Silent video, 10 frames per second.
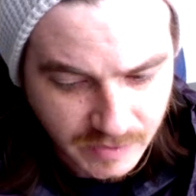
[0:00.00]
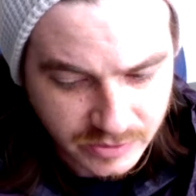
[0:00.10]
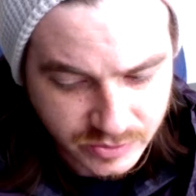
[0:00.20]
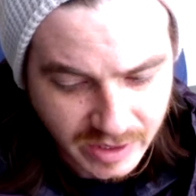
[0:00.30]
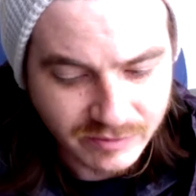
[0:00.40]

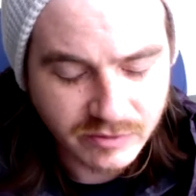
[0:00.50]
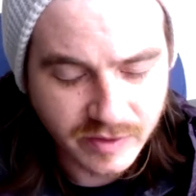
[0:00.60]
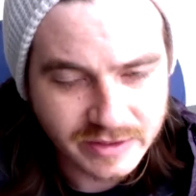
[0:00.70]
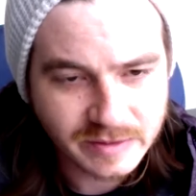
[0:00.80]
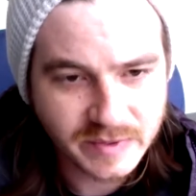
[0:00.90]
It should have a
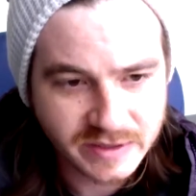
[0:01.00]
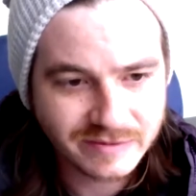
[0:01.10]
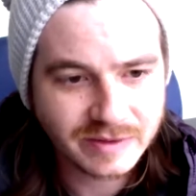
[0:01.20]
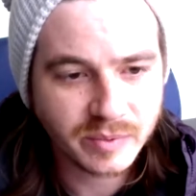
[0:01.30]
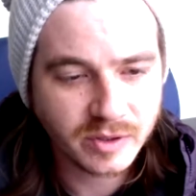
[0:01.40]
very
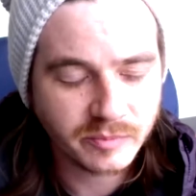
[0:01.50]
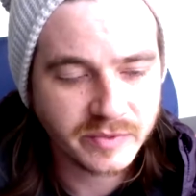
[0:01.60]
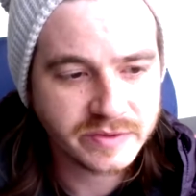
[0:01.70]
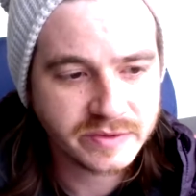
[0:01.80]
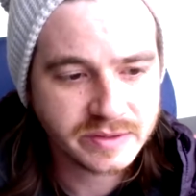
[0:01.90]
specific
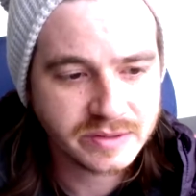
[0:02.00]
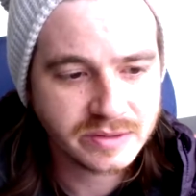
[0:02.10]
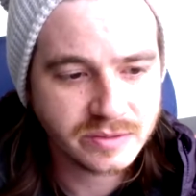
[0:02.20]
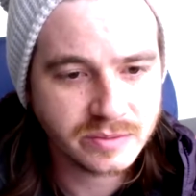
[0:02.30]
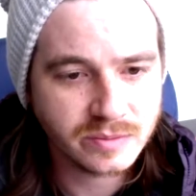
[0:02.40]
purpose
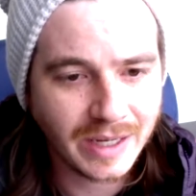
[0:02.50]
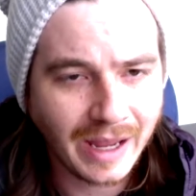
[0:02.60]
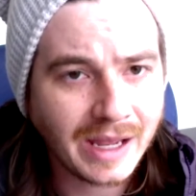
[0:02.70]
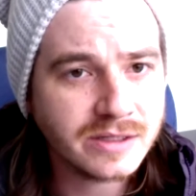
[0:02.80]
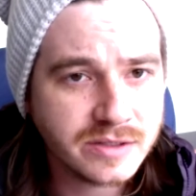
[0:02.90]
to
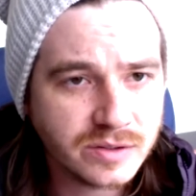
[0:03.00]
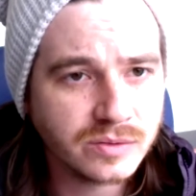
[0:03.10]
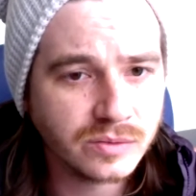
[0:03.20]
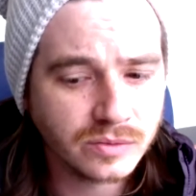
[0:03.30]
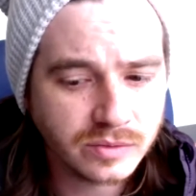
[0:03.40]
add
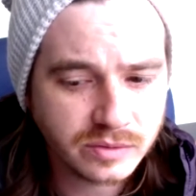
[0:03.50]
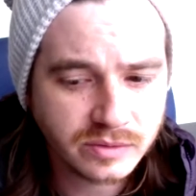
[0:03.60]
to